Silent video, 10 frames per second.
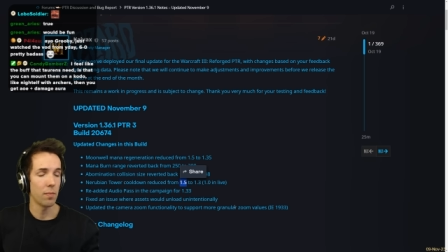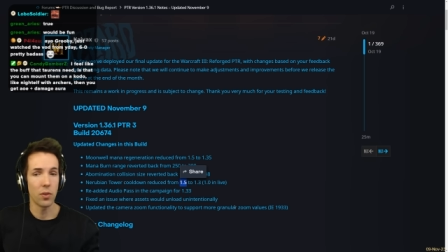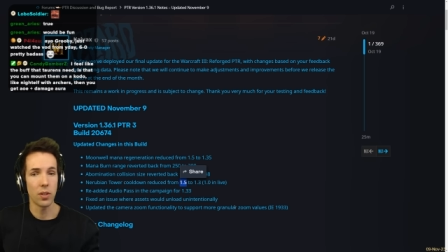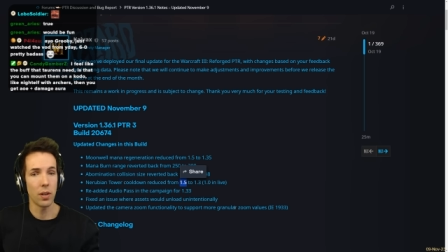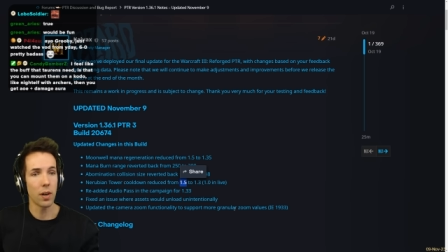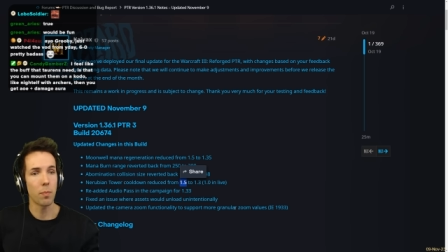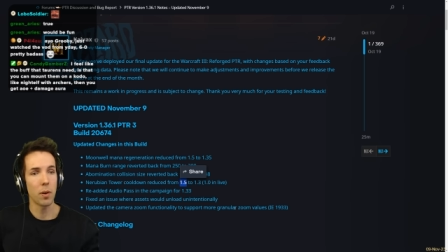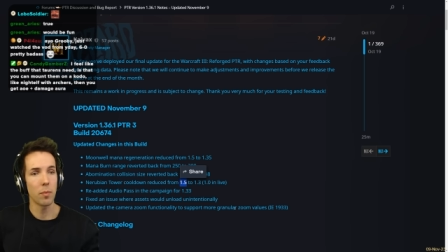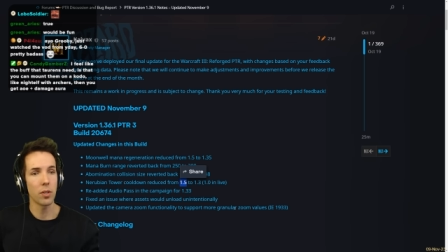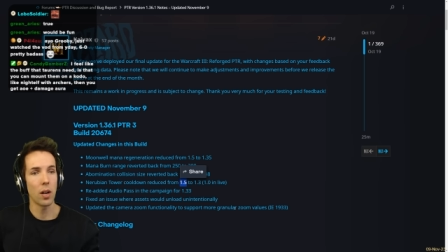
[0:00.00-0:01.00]
You still get
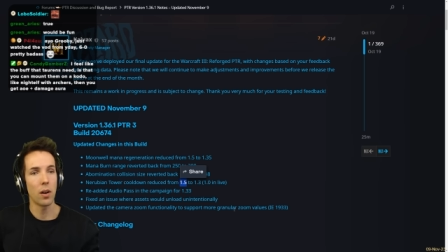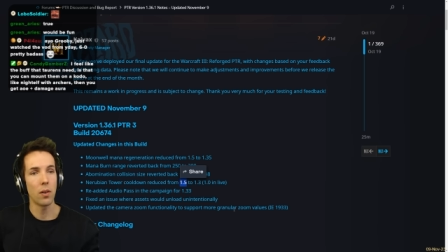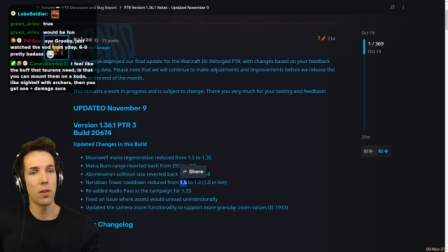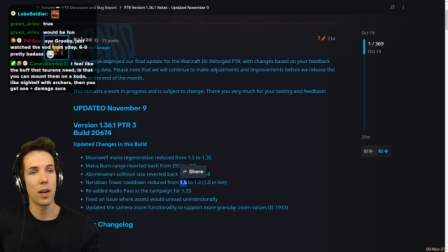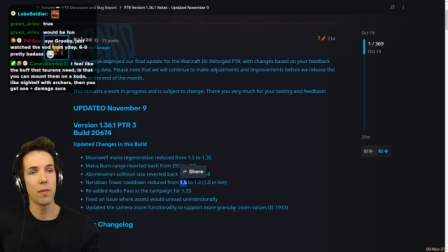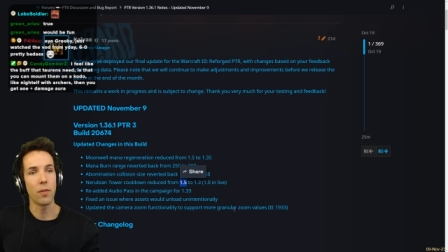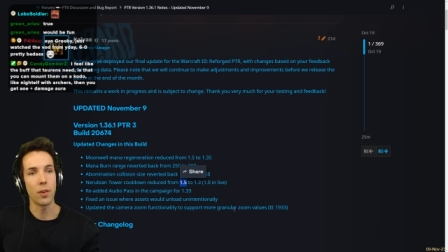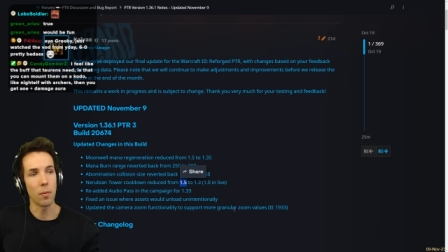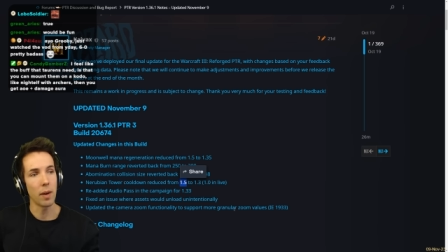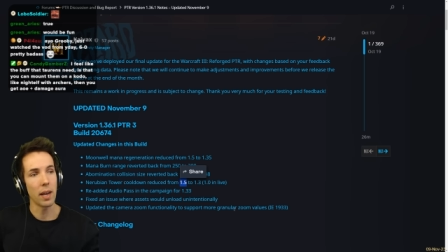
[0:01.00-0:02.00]
perma slow if you
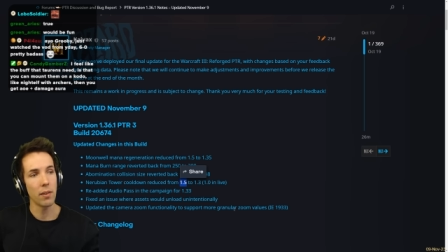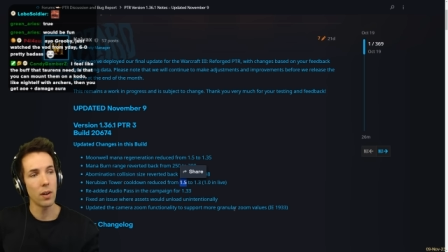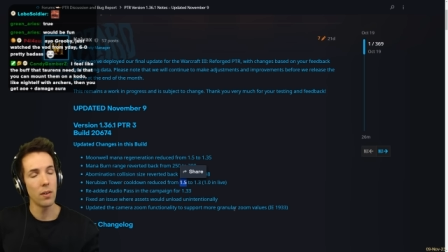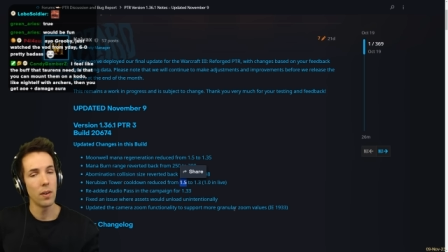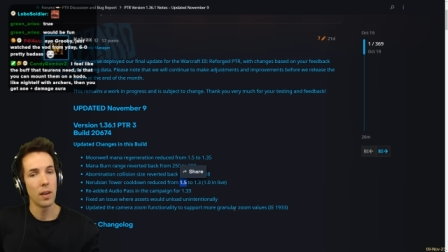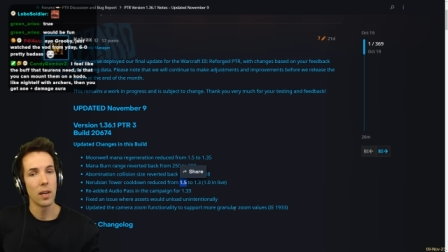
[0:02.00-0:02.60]
don't micro,